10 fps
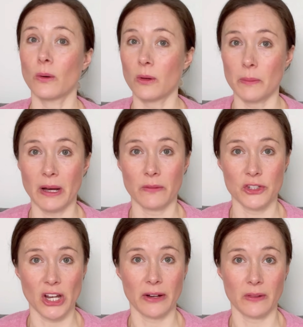all about
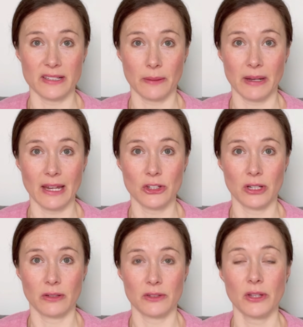vaginal
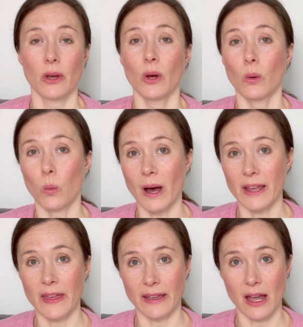examinations,
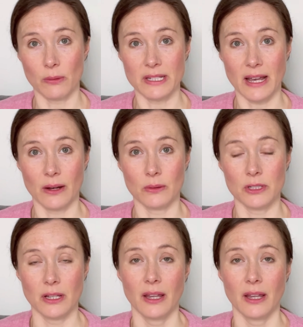why they're carried out,